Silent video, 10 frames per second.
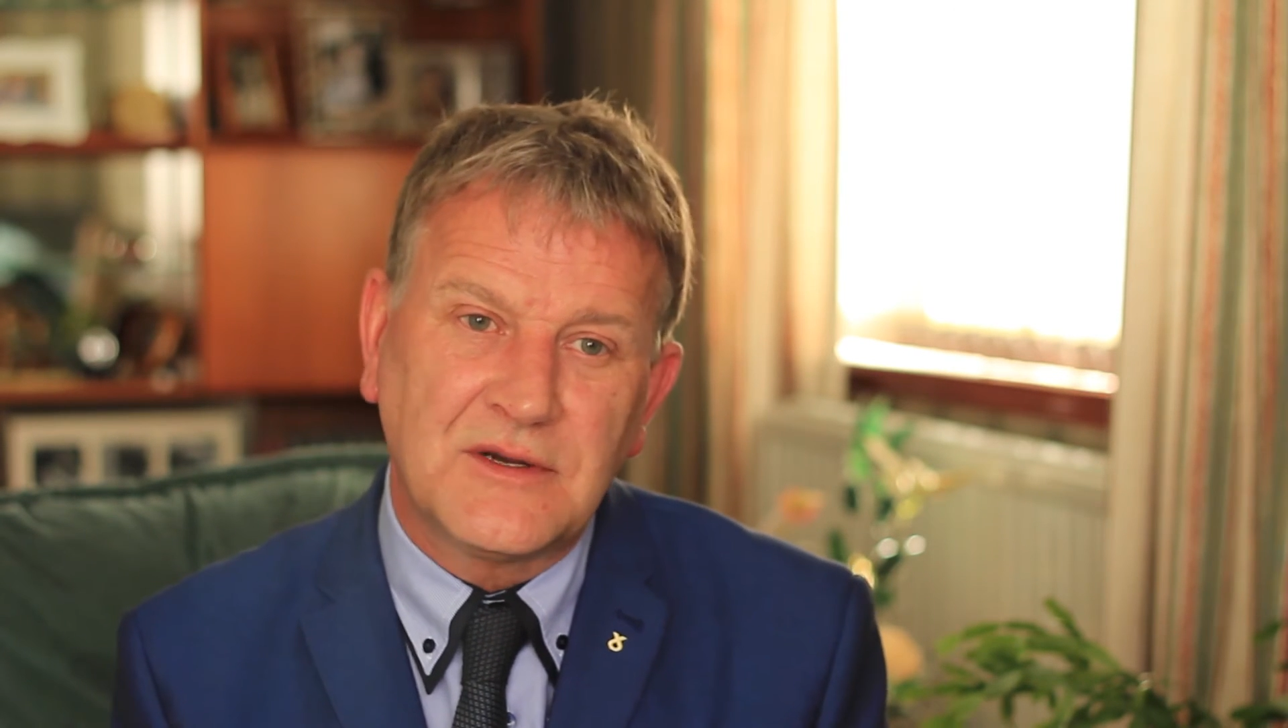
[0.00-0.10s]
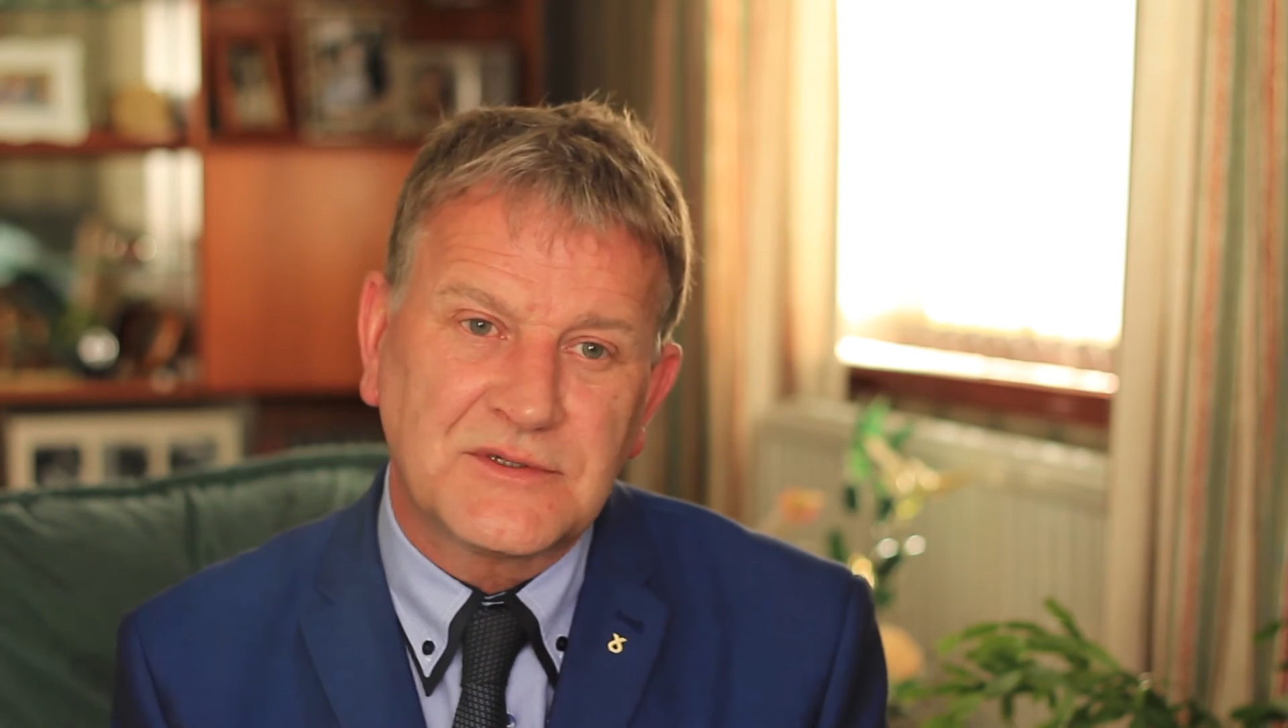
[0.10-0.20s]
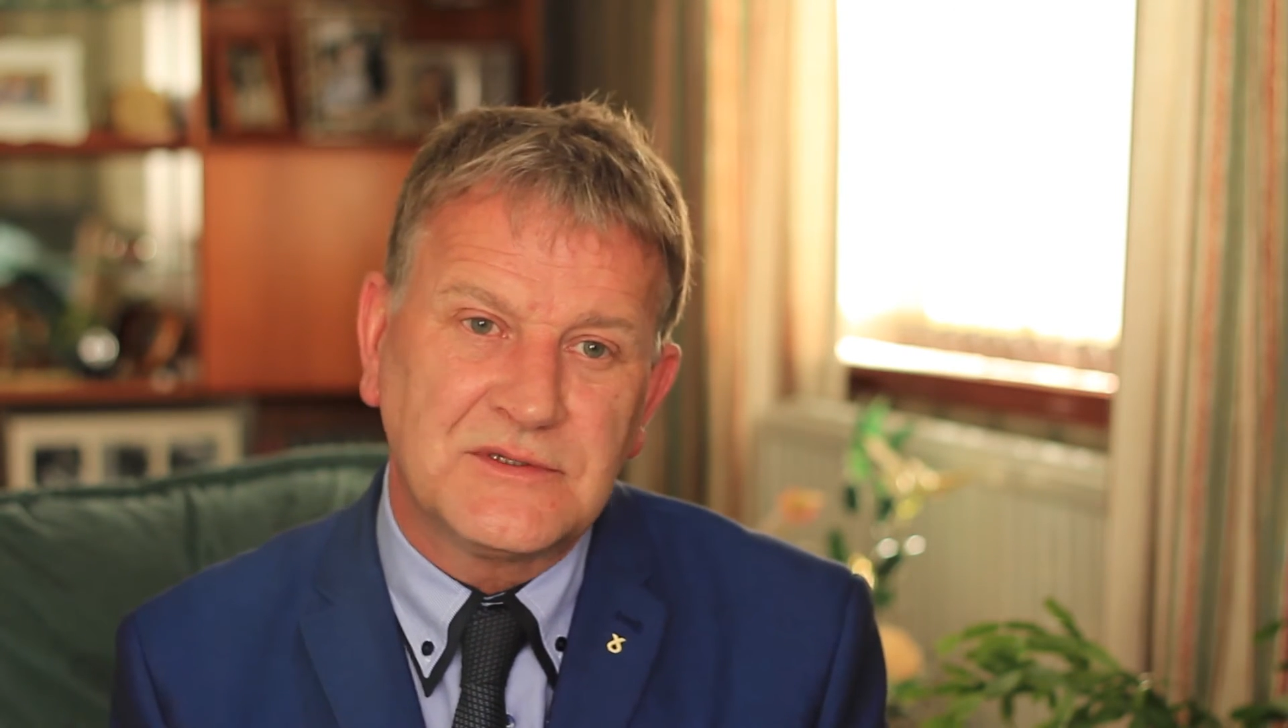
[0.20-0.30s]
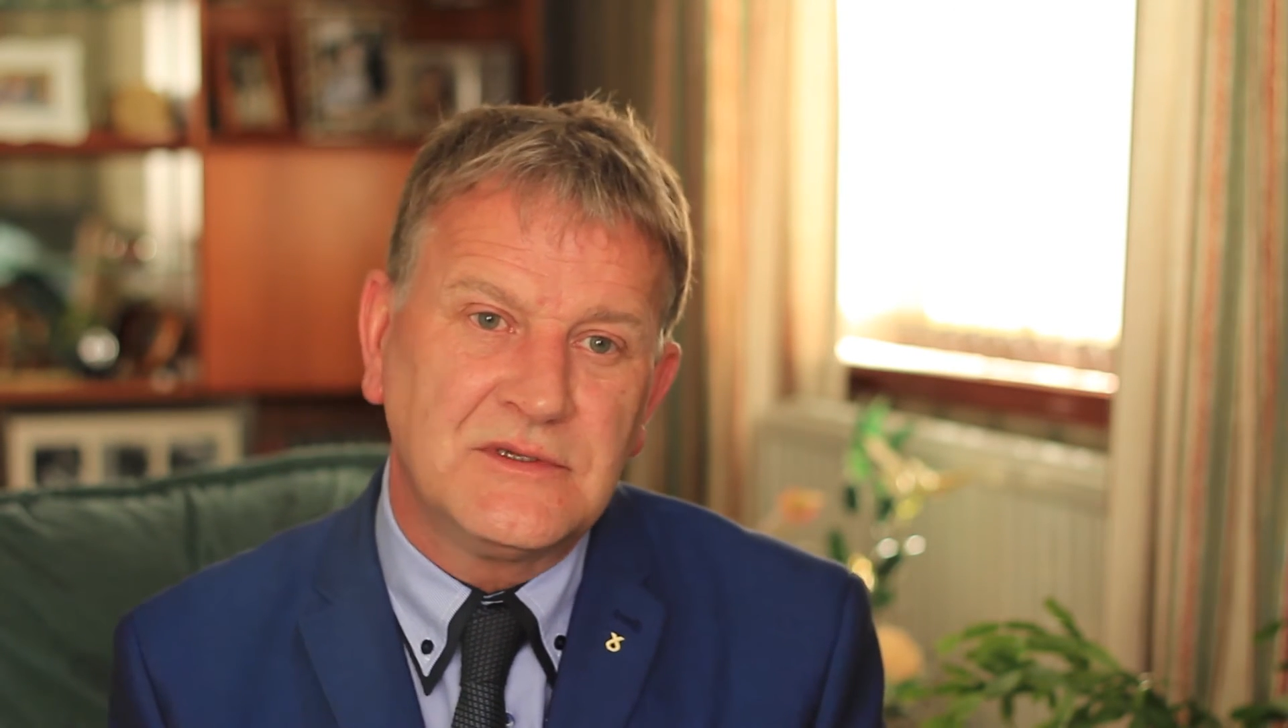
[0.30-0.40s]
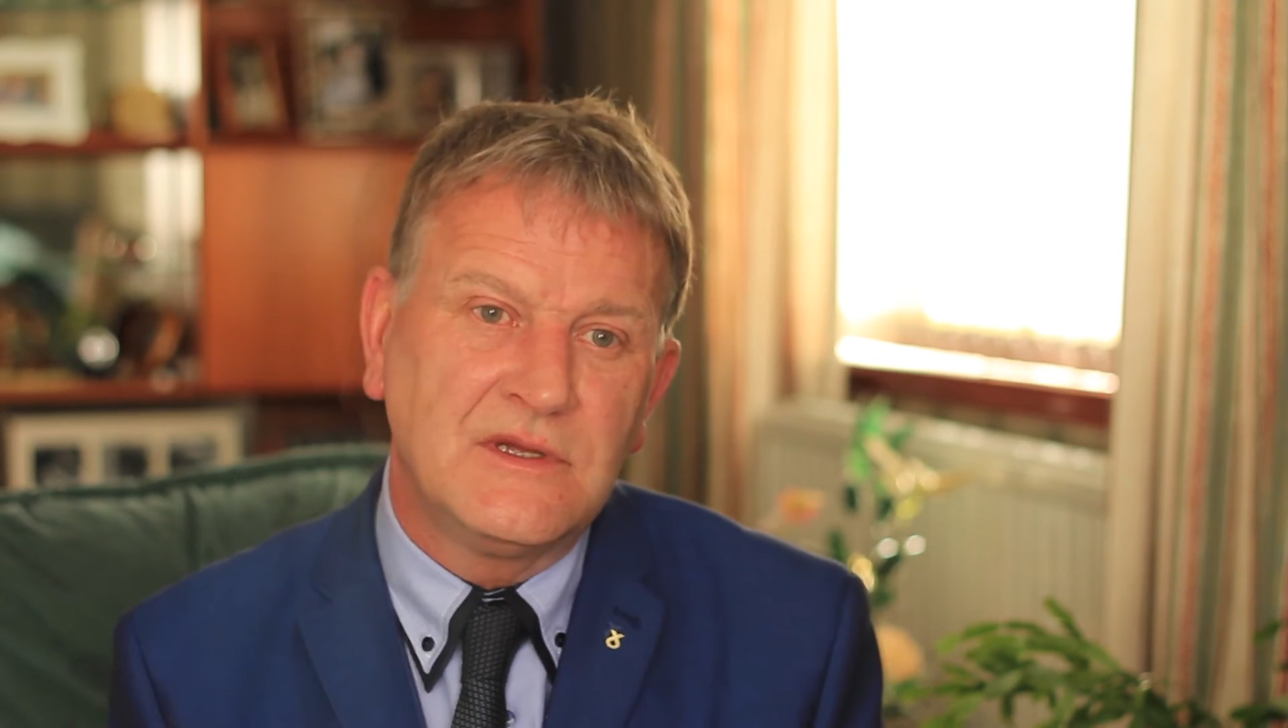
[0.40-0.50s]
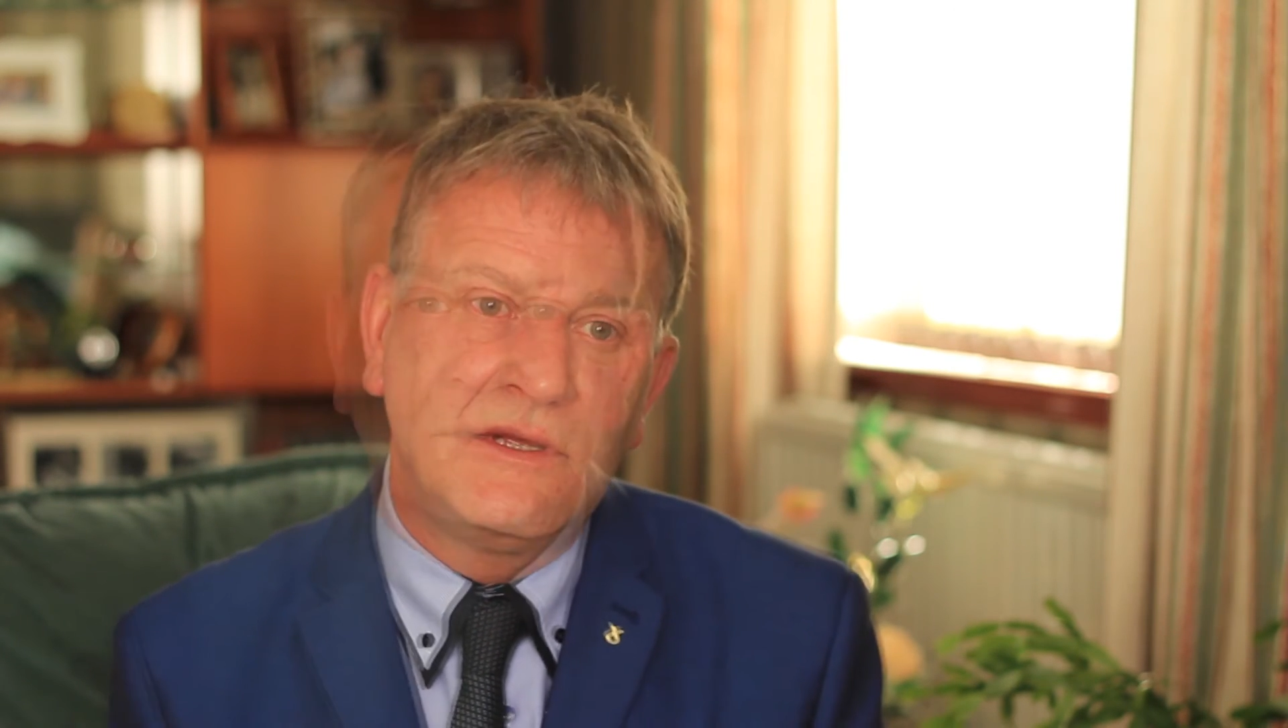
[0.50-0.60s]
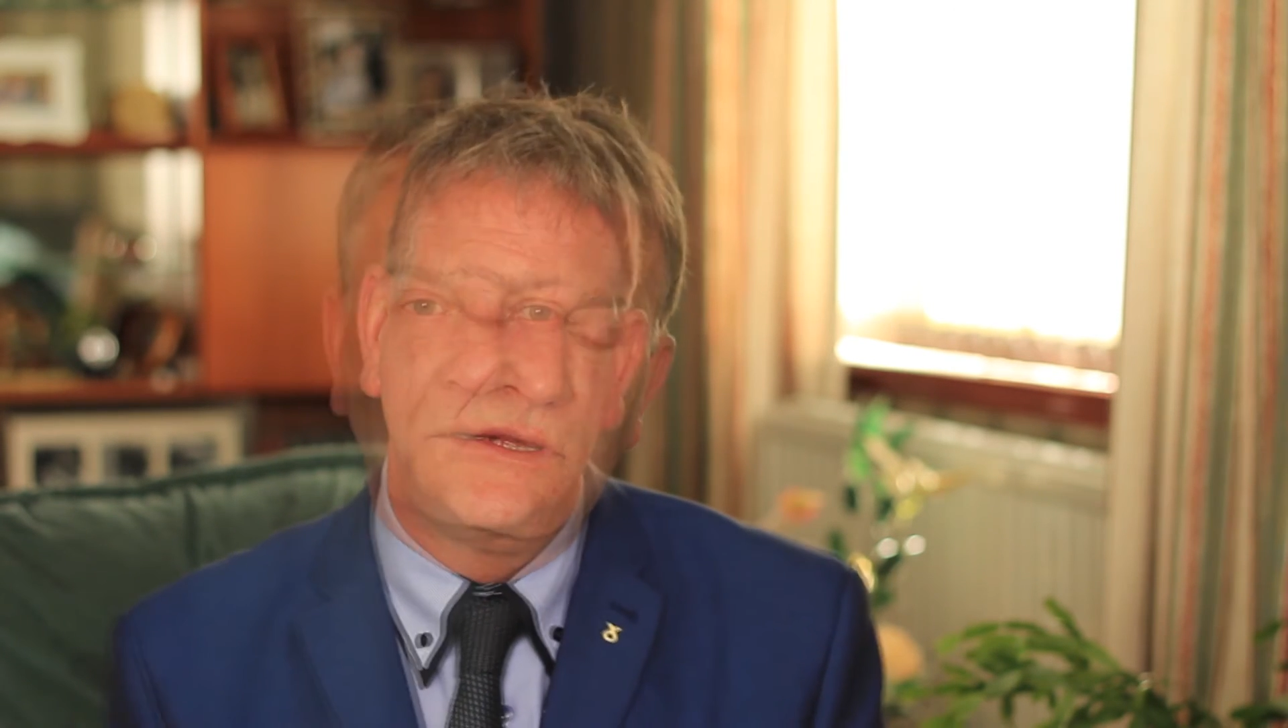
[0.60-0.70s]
housing,